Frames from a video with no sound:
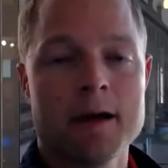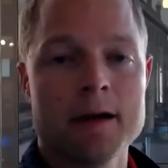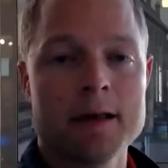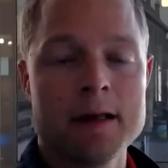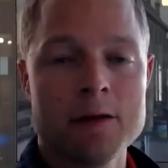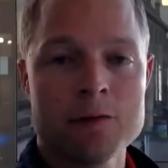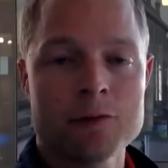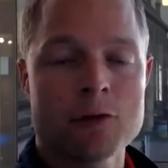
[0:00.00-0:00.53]

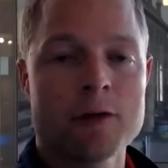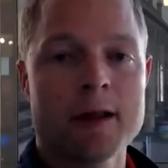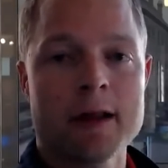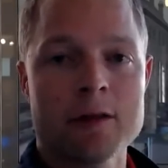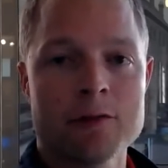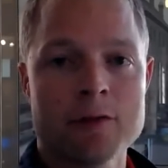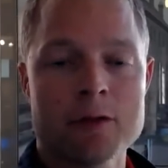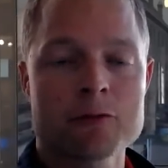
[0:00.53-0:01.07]
Eastern
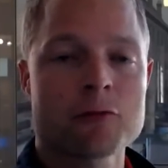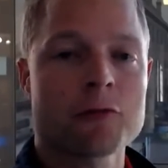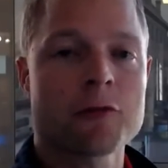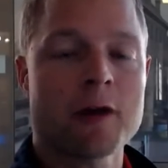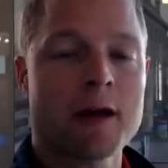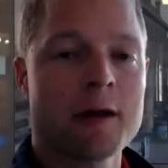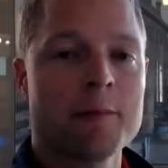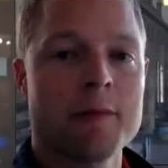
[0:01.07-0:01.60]
and Central
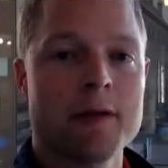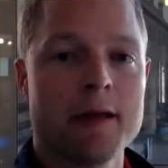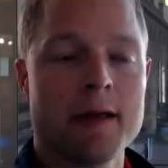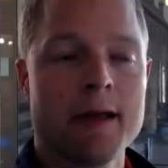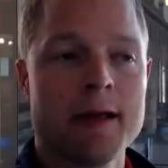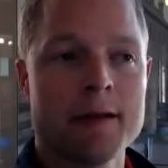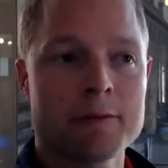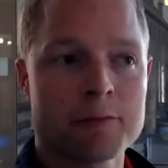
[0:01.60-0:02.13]
Time
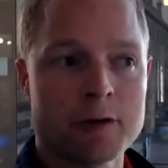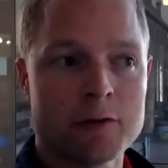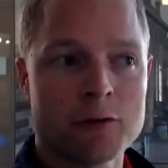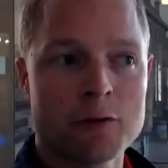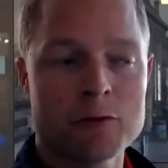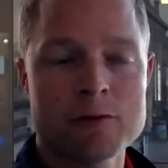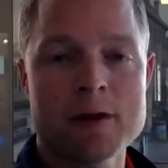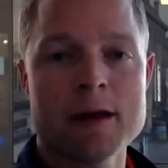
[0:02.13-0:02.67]
every
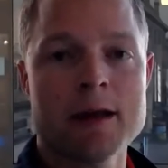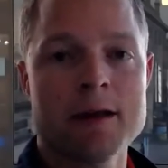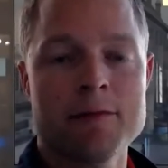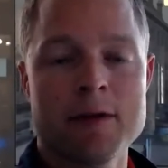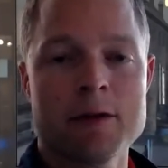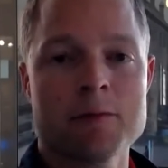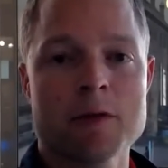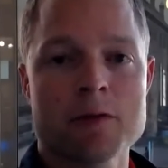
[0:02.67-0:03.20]
Tuesday
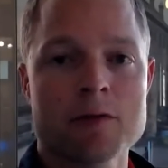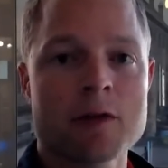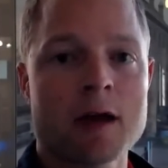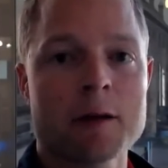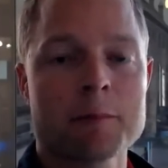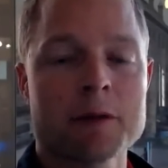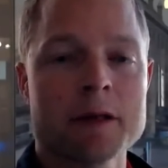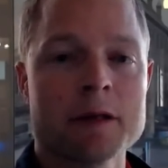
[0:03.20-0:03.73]
evening with the
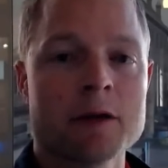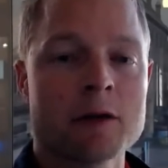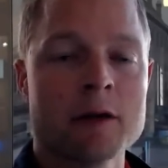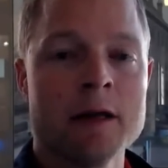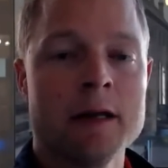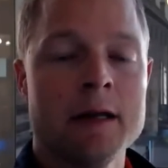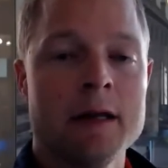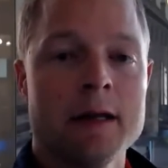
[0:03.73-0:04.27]
top leader.
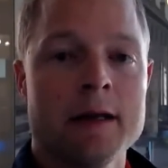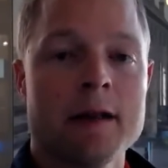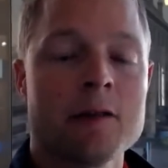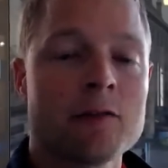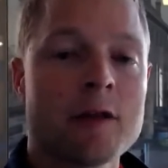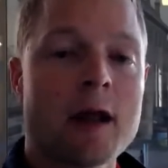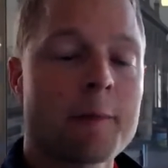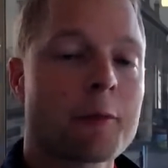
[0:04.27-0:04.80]
And
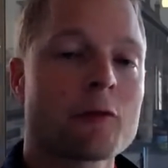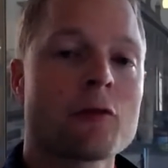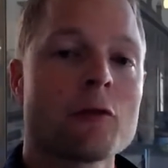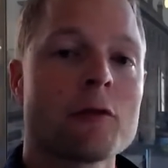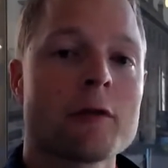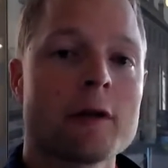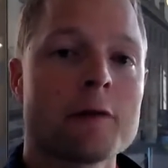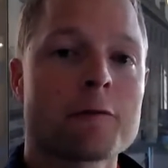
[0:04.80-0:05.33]
it's an
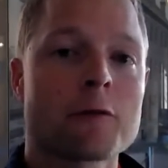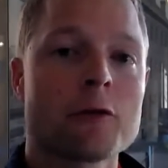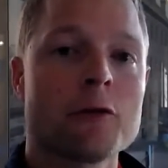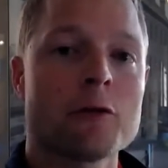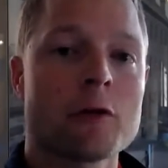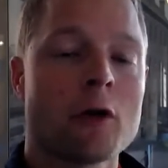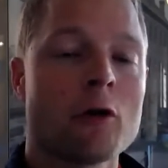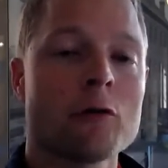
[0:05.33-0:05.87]
opportunity for
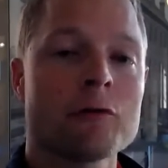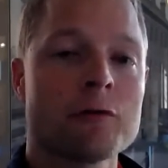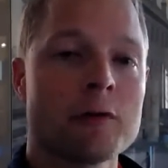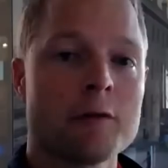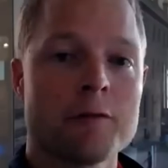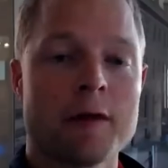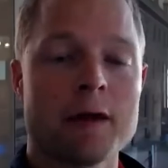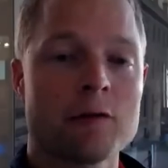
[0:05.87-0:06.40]
you to host an
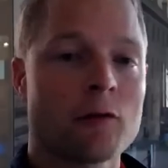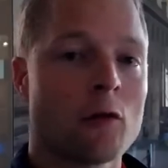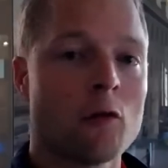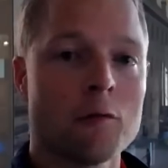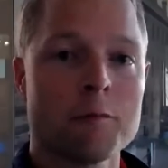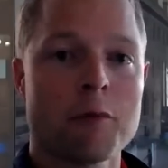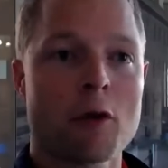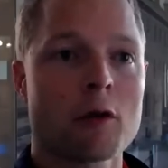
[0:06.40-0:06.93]
event, a
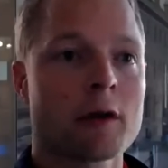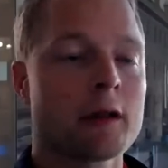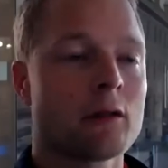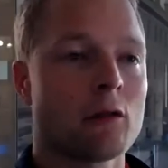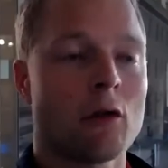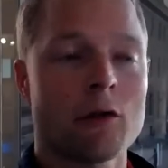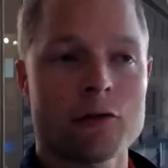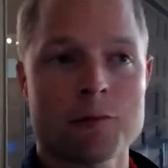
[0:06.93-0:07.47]
home party,
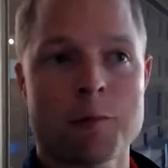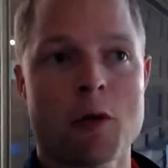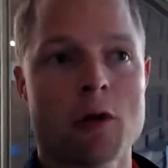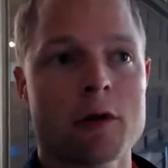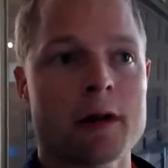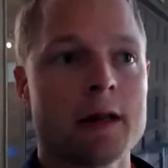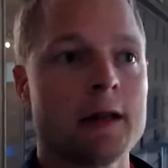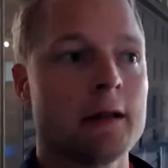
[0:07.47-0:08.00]
launch
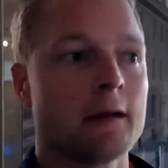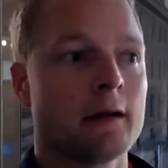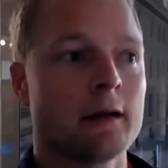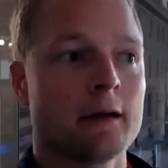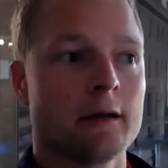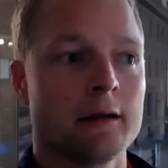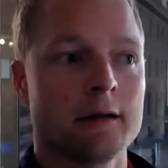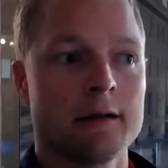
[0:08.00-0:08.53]
party,
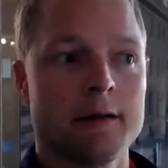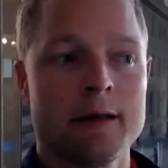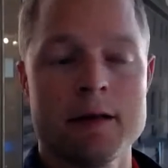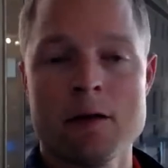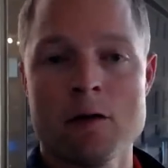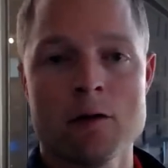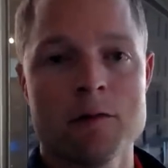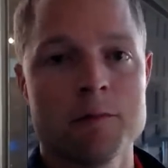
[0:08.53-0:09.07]

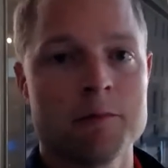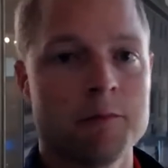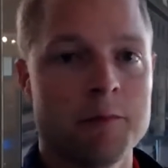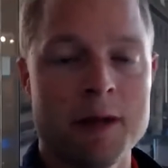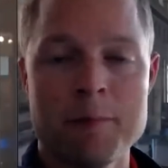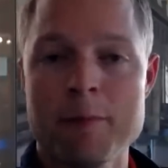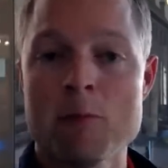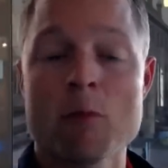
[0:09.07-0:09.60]
in-home,
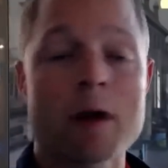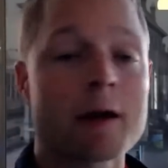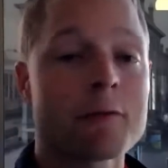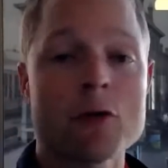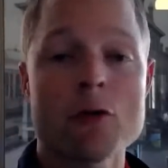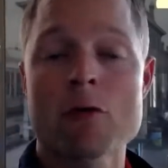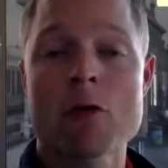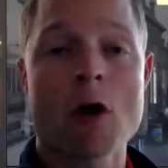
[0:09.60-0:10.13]
whatever
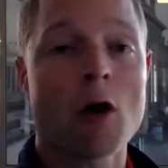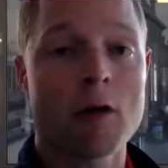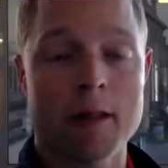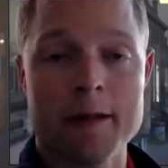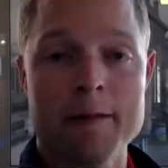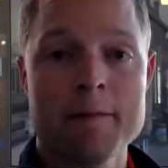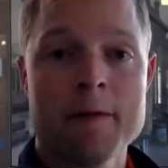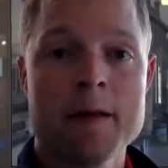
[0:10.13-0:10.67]
you call
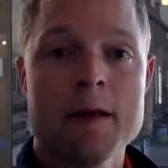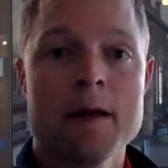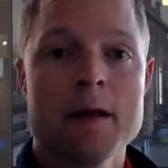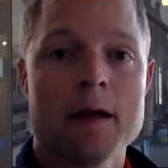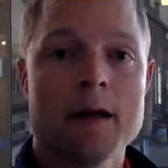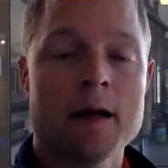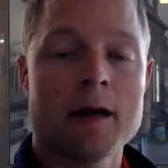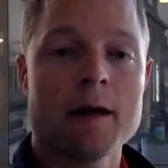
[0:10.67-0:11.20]
it.
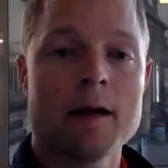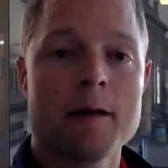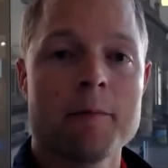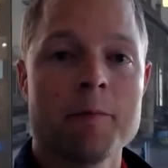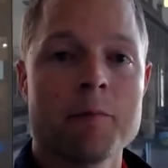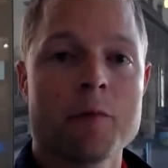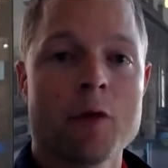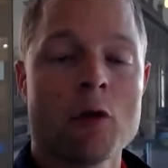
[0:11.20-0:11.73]

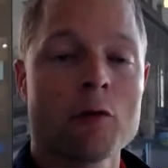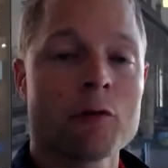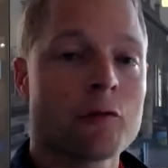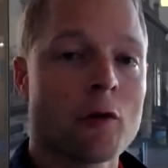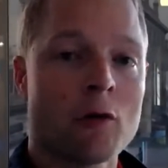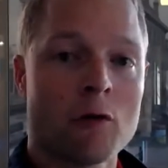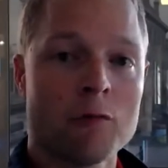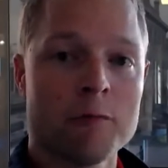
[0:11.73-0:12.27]
Host
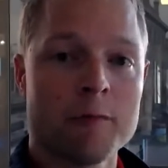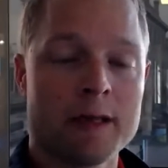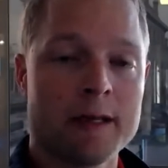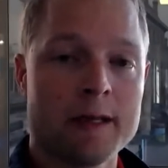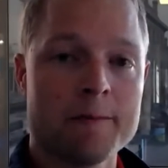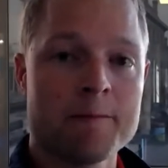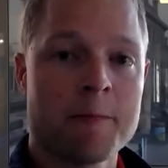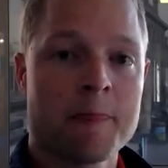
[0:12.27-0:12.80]
a home
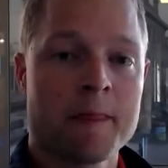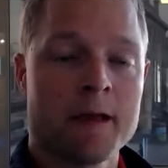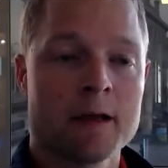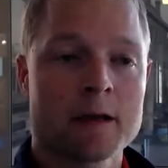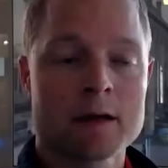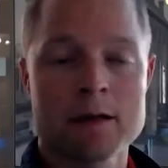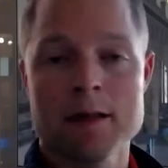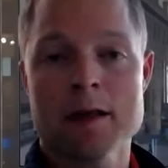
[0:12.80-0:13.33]
meeting,
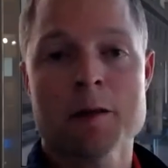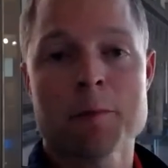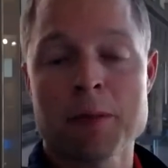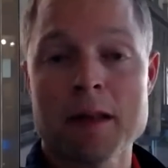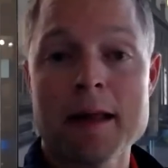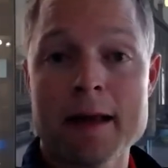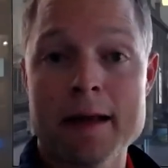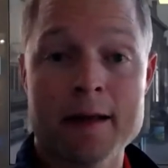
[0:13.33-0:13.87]
click
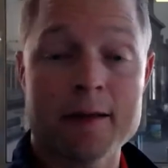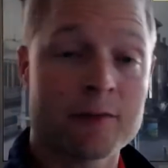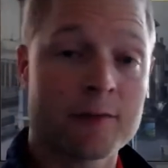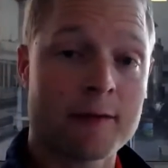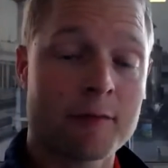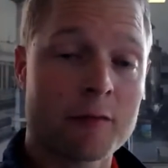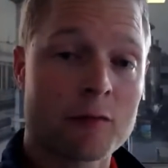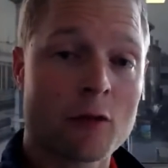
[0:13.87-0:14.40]
play at
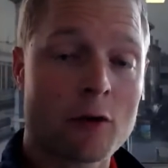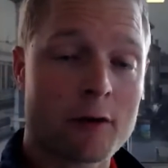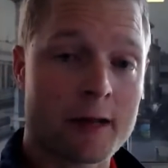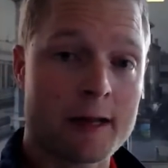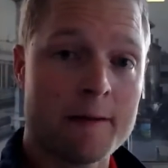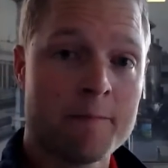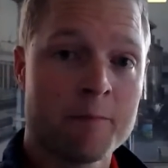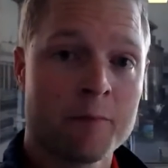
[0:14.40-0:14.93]

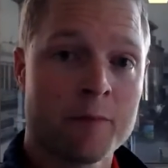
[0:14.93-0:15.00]
7:30